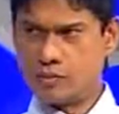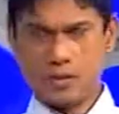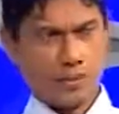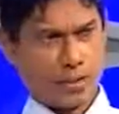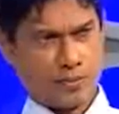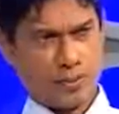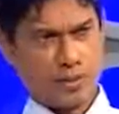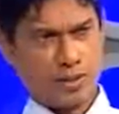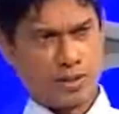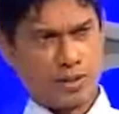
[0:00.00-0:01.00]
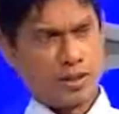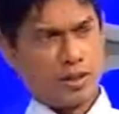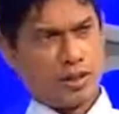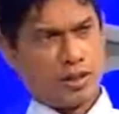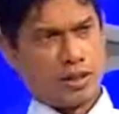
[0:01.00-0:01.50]
But what happens is,
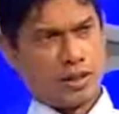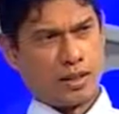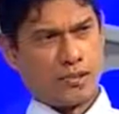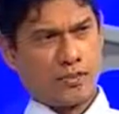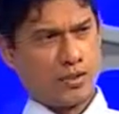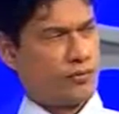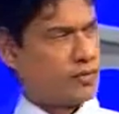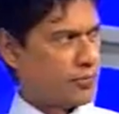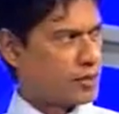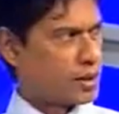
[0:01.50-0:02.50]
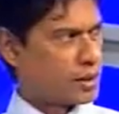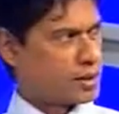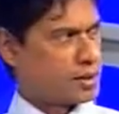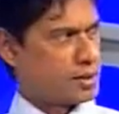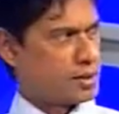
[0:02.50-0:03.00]
if you have
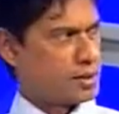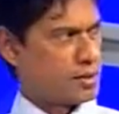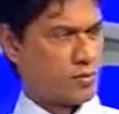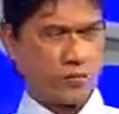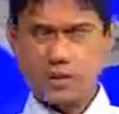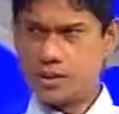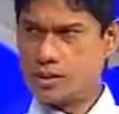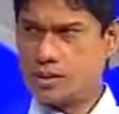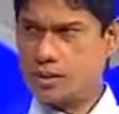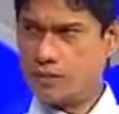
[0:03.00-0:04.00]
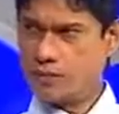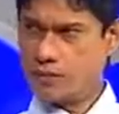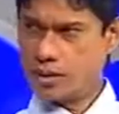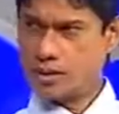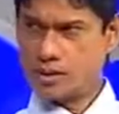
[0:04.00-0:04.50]
reflux, obviously the
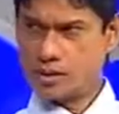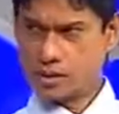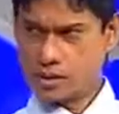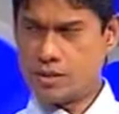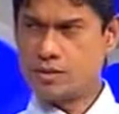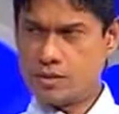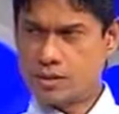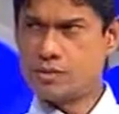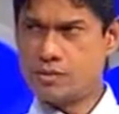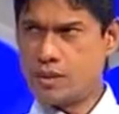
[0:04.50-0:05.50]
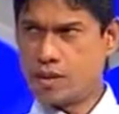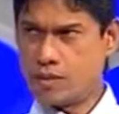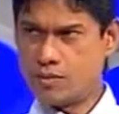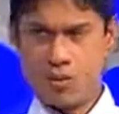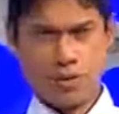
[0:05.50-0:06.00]
reflux symptoms may
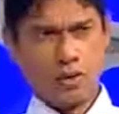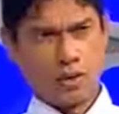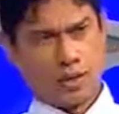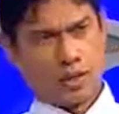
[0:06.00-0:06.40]
get more.